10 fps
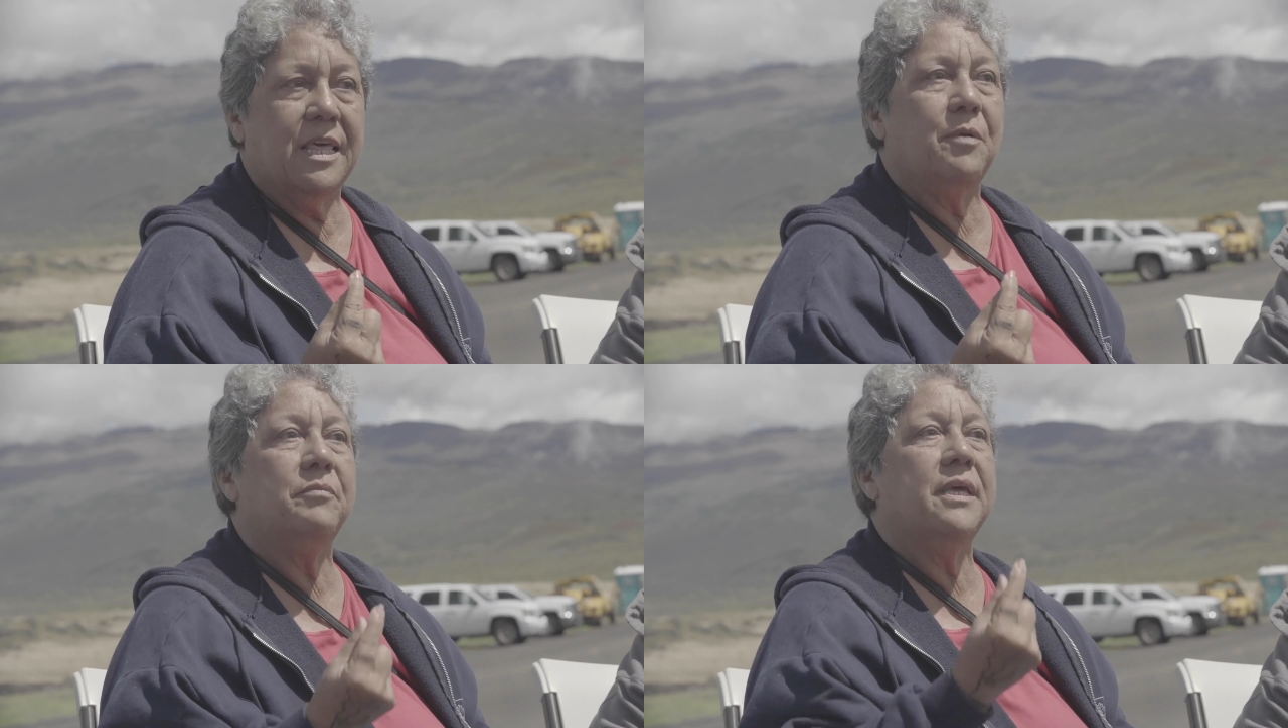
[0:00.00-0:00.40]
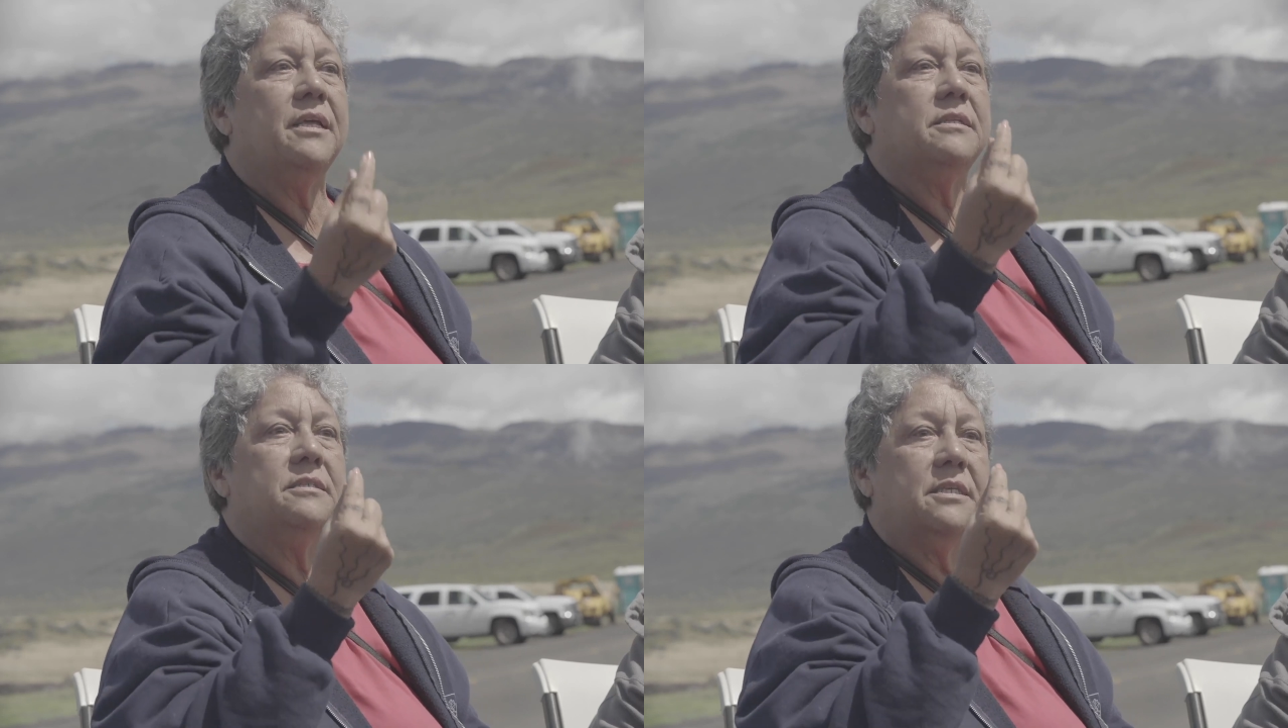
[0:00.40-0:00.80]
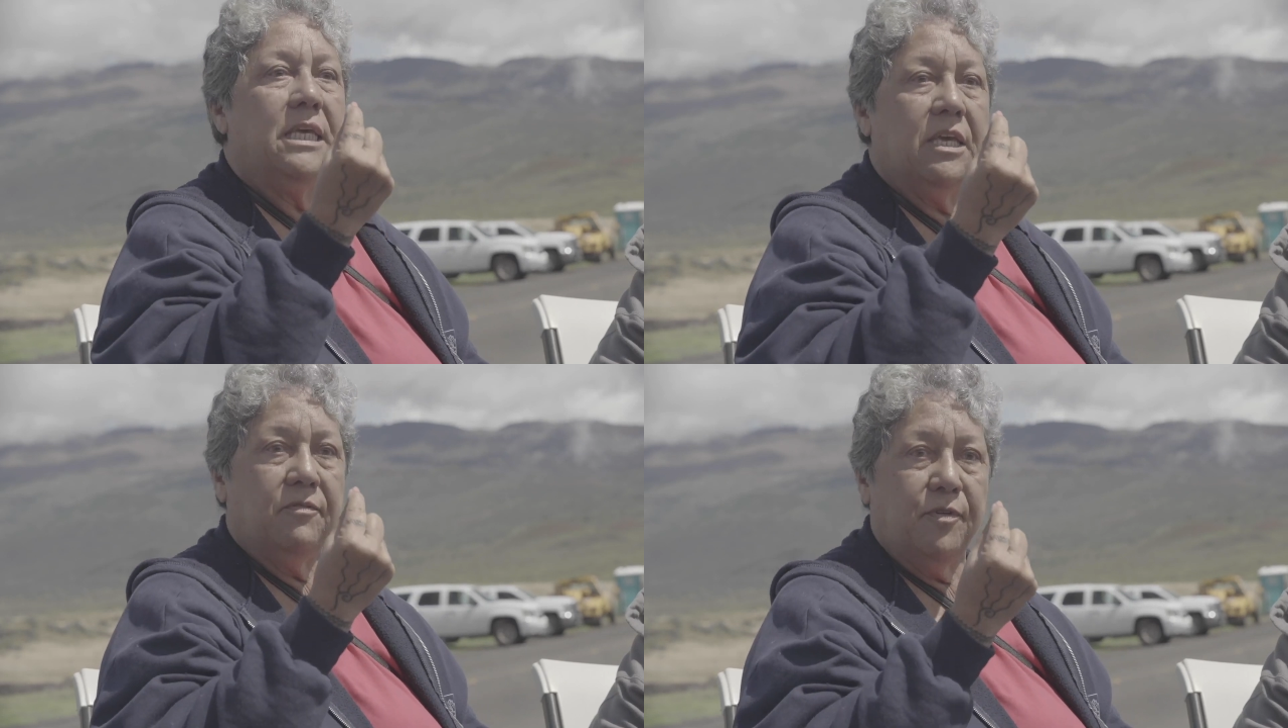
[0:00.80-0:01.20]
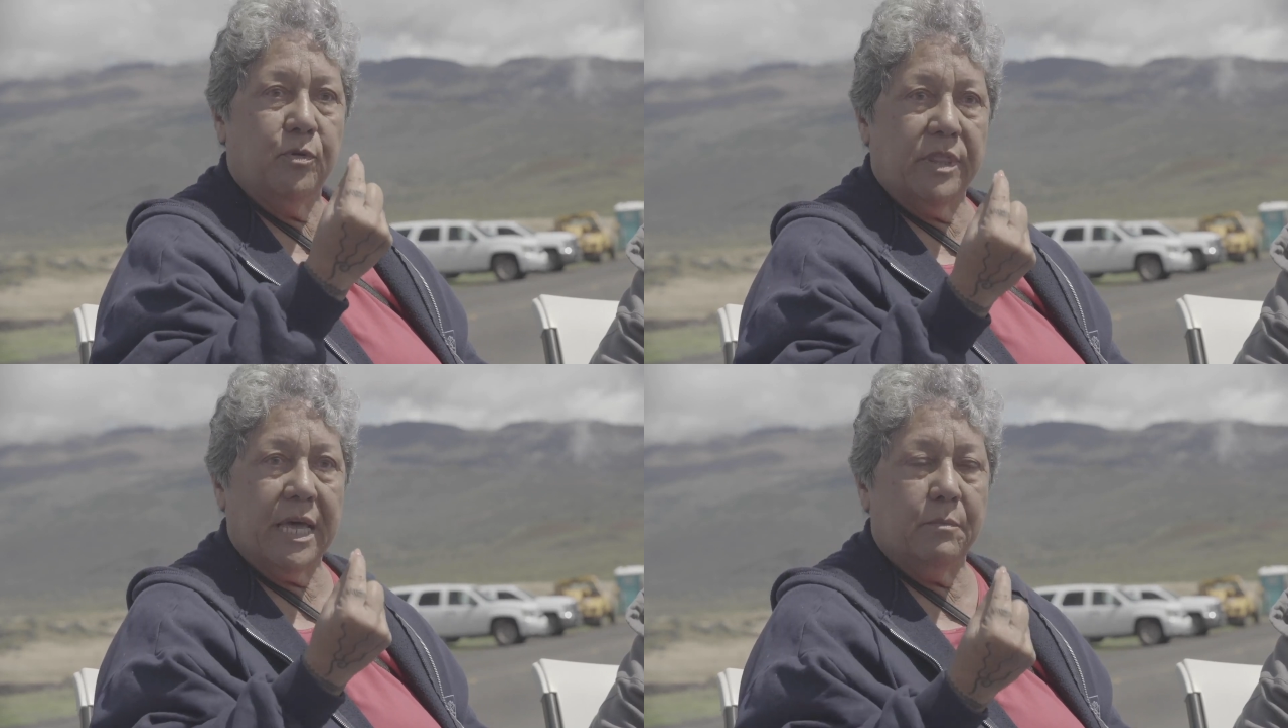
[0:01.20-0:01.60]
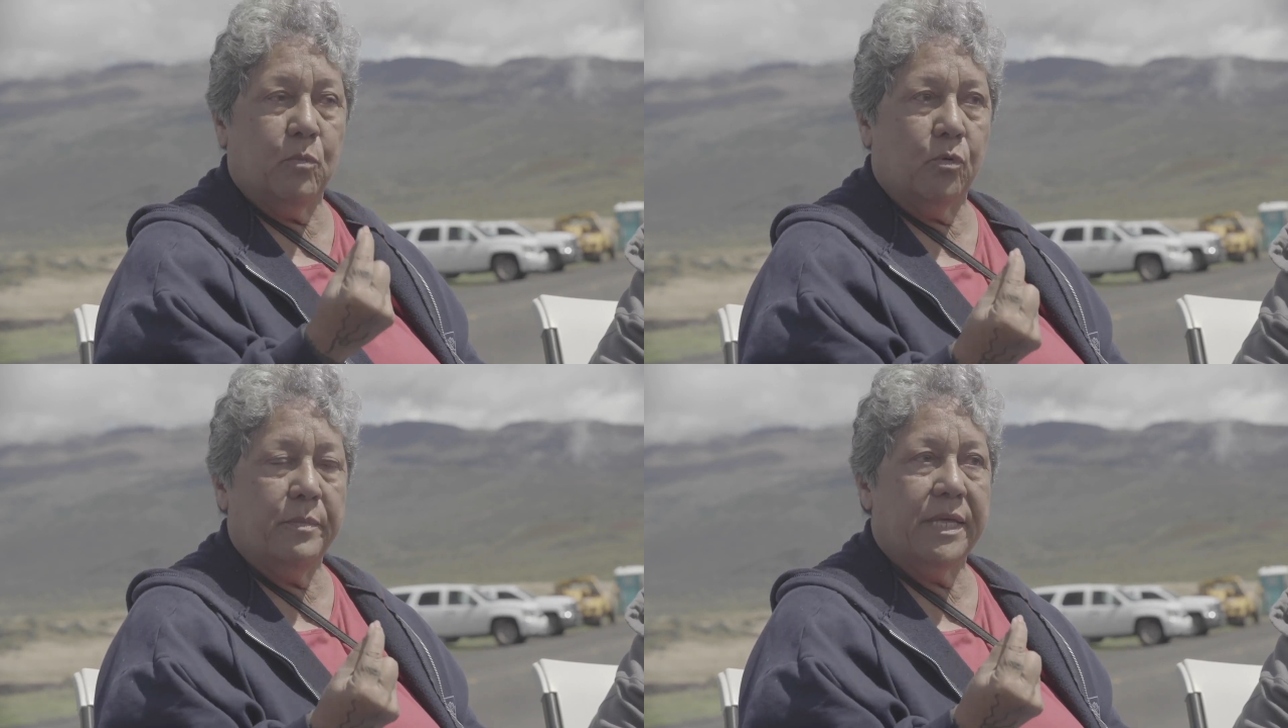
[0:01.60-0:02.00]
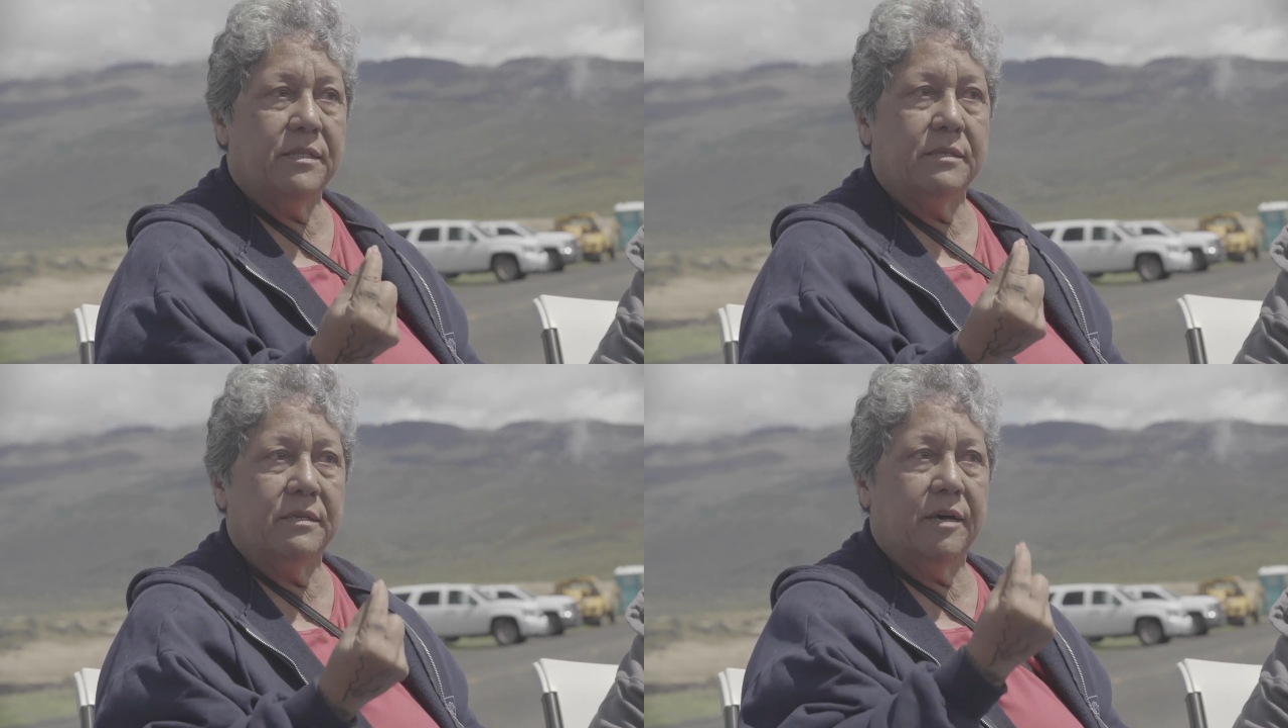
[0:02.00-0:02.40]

That means give you that moment